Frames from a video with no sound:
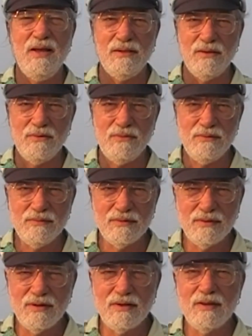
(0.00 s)
Hello,
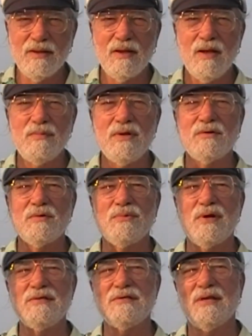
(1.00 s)
I'm Dr.
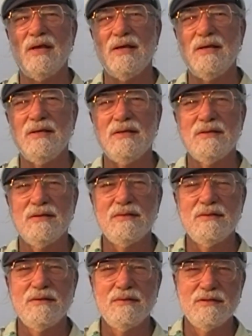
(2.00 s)
Bryce Kaye,
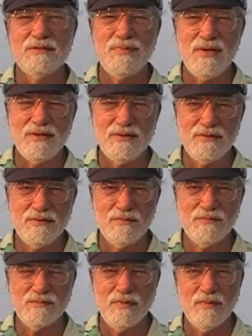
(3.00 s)
speaking to
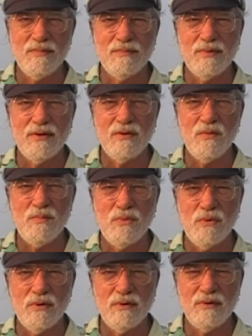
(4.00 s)
you from my home
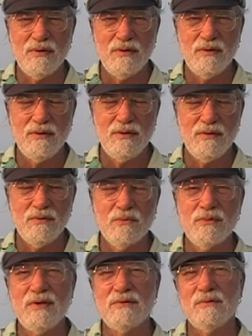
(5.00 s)
port in
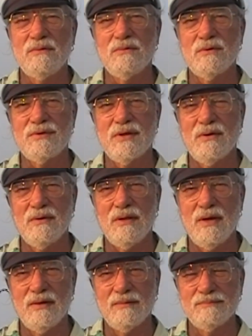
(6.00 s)
Oriental, North
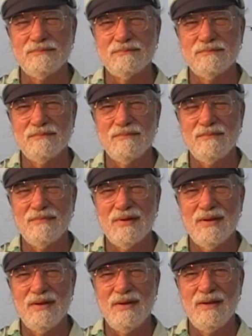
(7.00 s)
Carolina.
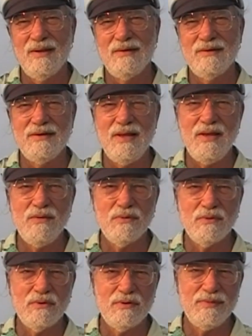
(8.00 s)
Today
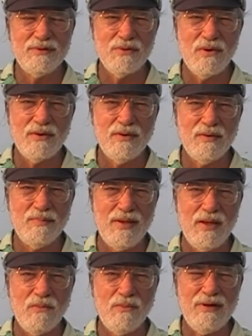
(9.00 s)
we're going to be talking
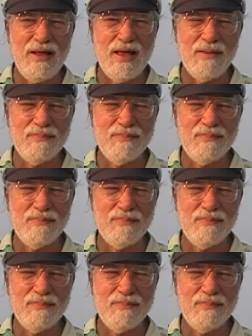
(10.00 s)
about what